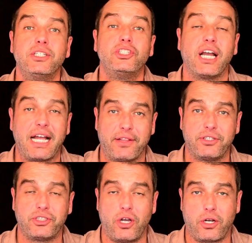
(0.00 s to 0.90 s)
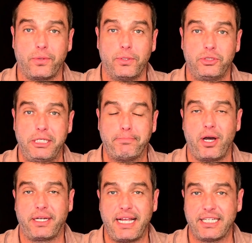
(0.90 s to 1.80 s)
Check out the Soccer OG
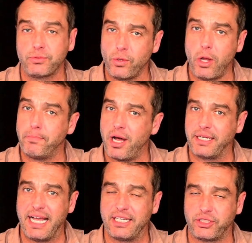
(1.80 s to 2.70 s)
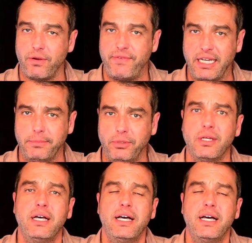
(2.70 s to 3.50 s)
podcast where all podcasts are available.